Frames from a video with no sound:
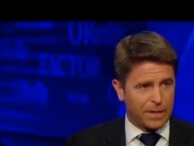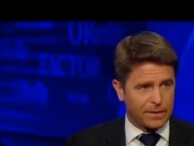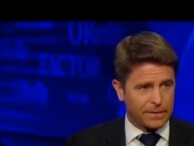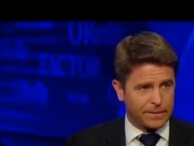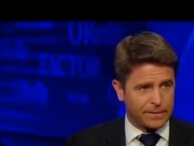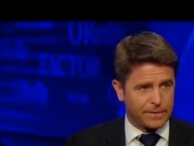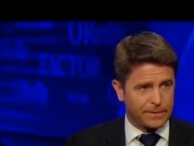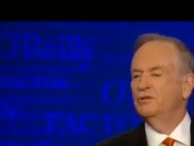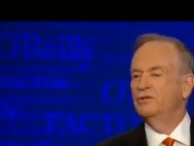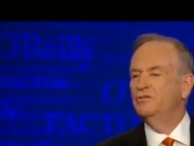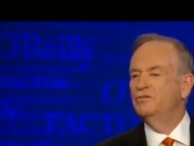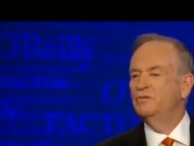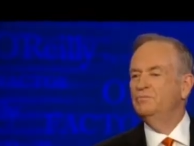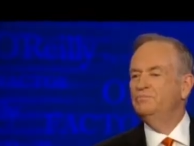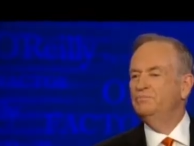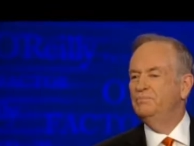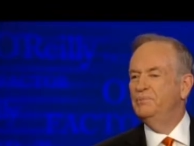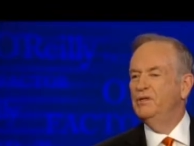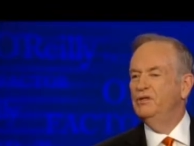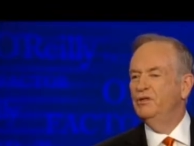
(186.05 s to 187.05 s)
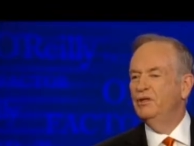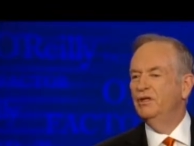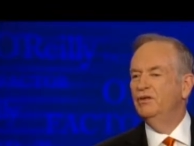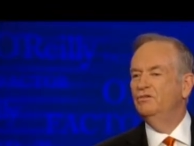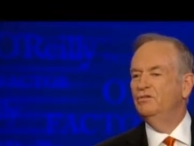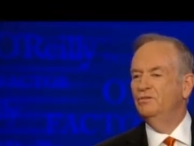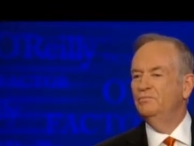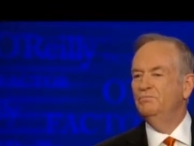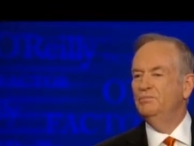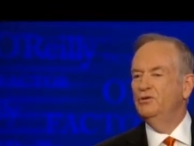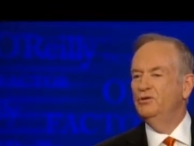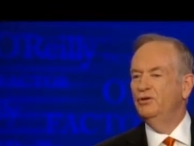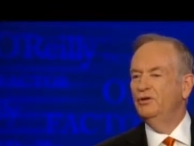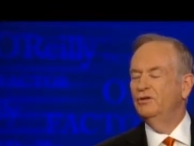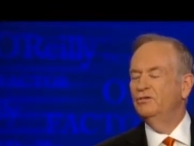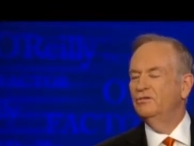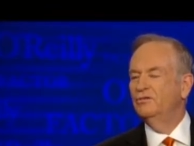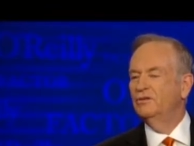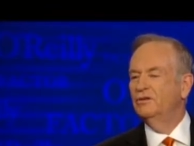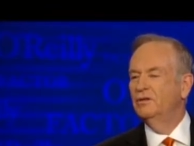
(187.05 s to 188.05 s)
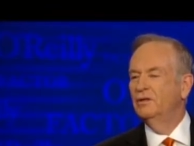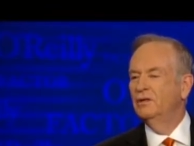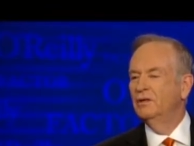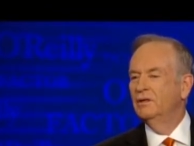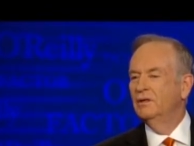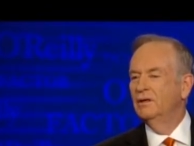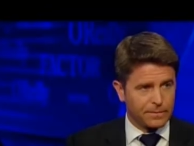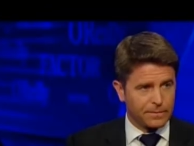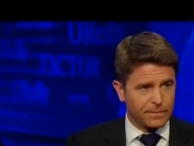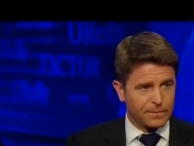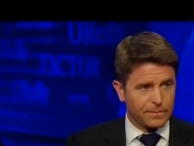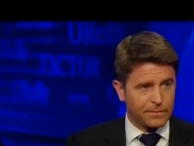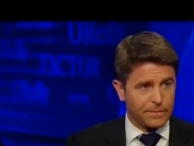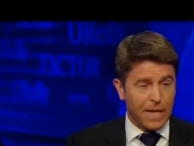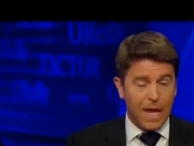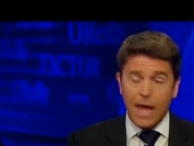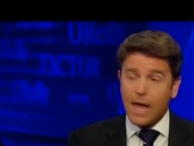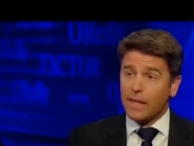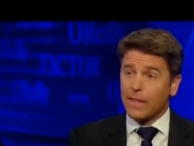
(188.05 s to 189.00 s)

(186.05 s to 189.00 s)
But that'd be almost impossible. There's billions and billions of calls.